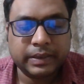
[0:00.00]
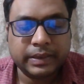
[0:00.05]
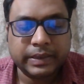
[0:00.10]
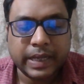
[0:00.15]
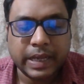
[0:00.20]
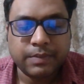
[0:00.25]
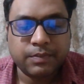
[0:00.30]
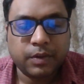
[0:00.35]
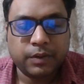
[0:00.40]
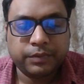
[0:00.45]

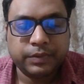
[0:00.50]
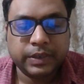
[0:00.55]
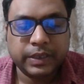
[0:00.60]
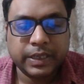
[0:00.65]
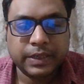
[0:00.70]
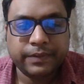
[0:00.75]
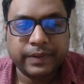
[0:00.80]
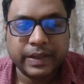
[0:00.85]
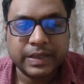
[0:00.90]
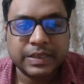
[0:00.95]
time of the
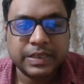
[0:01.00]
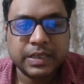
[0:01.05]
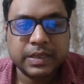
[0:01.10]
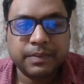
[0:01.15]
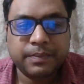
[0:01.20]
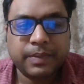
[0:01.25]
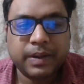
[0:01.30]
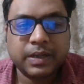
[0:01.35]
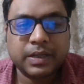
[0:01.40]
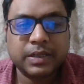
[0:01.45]
infancy,
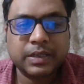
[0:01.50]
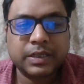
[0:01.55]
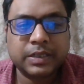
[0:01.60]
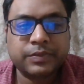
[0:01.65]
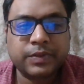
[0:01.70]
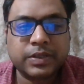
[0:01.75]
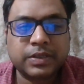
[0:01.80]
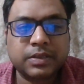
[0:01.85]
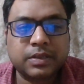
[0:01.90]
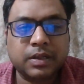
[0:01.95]
but it
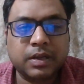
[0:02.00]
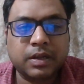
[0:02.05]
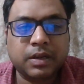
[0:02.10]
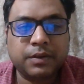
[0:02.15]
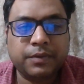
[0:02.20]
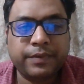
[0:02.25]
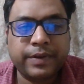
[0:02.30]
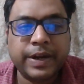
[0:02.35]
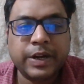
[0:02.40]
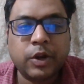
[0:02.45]
was
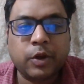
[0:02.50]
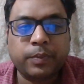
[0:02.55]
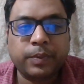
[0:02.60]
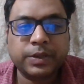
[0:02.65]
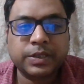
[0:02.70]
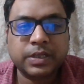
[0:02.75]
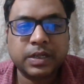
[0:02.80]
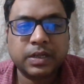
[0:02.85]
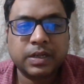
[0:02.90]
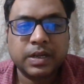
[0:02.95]
a failed
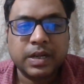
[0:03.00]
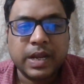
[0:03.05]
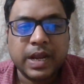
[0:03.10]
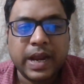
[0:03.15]
operation,